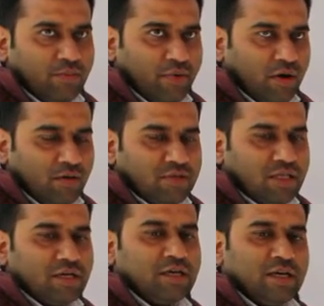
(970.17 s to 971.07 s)
from
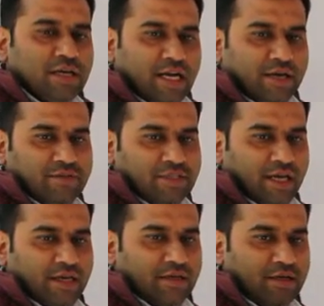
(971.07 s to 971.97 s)
the left
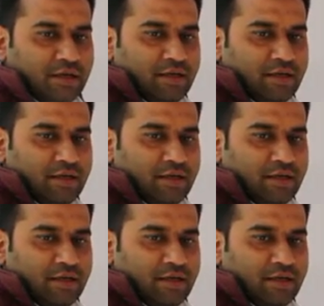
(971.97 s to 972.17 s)
side,